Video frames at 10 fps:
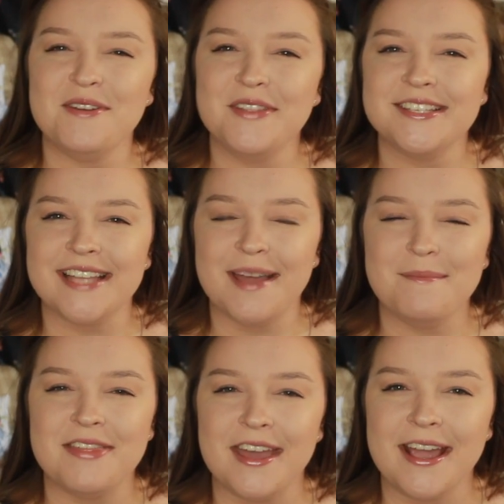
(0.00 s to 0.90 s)
feel the
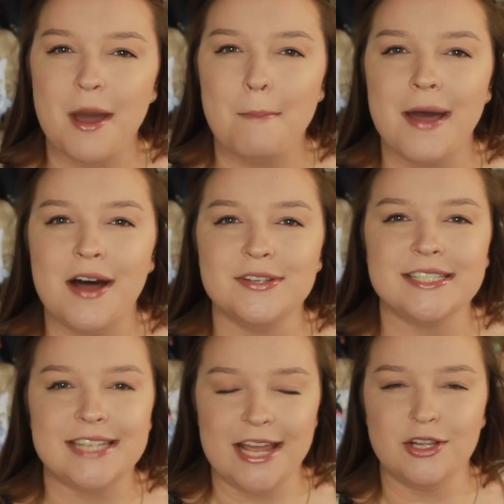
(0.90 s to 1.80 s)
same thing
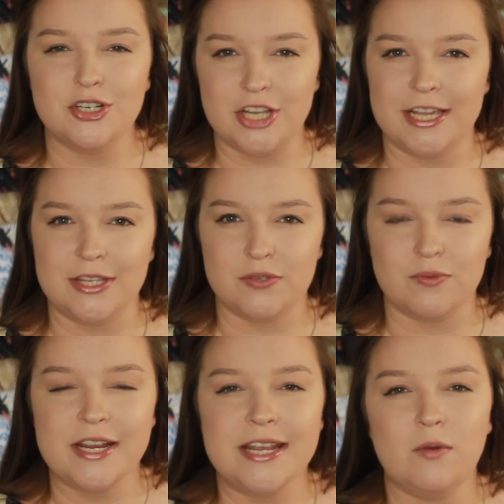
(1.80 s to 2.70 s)
about Taylor Jenkins
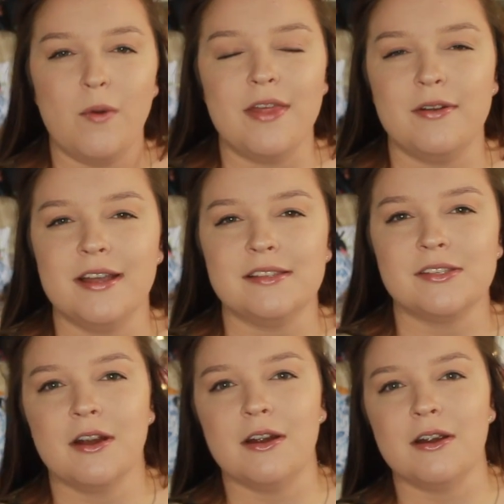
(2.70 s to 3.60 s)
Reid, whether
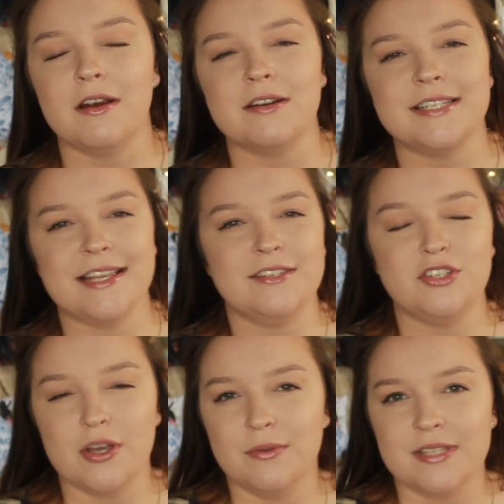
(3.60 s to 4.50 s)
it's her Daisy
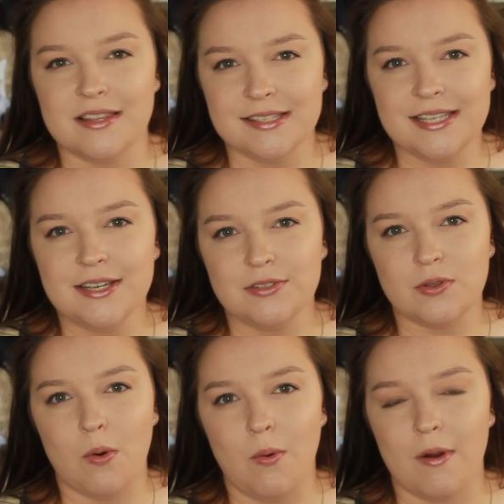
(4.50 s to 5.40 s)
Jones and the
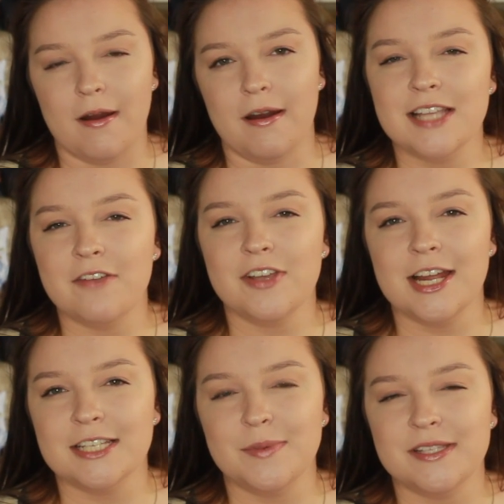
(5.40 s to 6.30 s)
Six or Seven
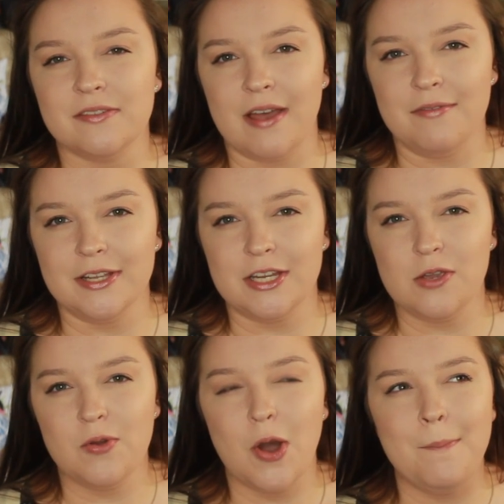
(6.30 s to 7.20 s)
Husbands of Evelyn
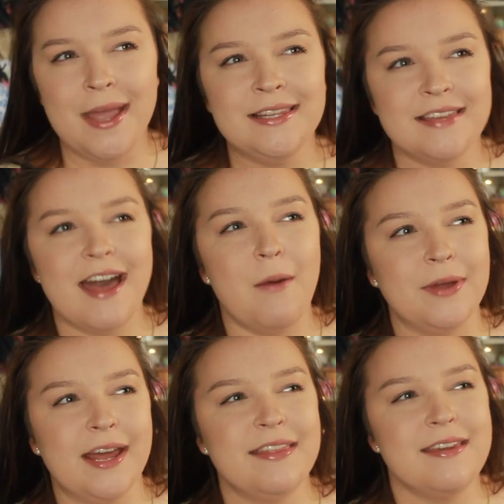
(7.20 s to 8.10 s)
Hugo, mainly that
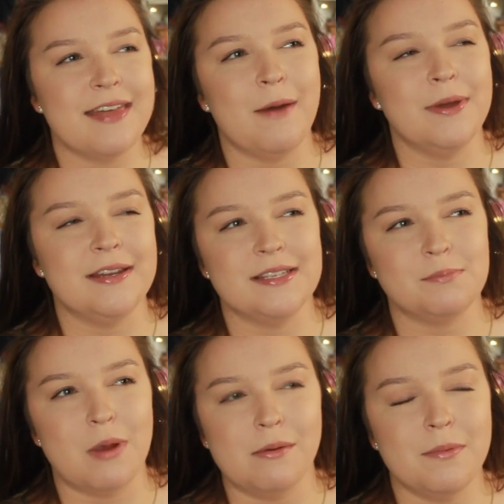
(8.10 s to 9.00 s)
one. I think that one
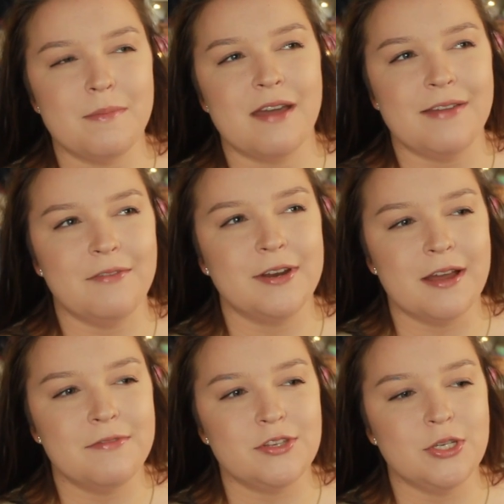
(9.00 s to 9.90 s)
is probably my favorite
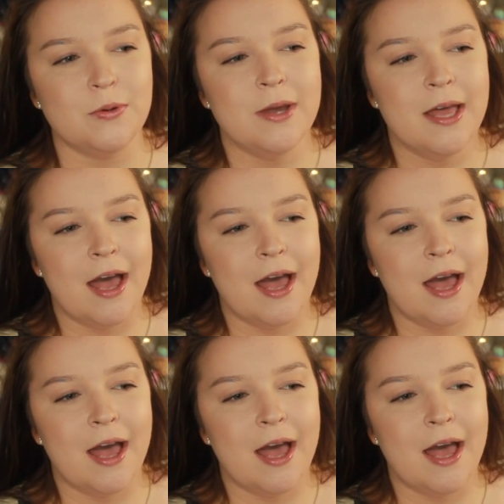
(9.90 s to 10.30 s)
of the two.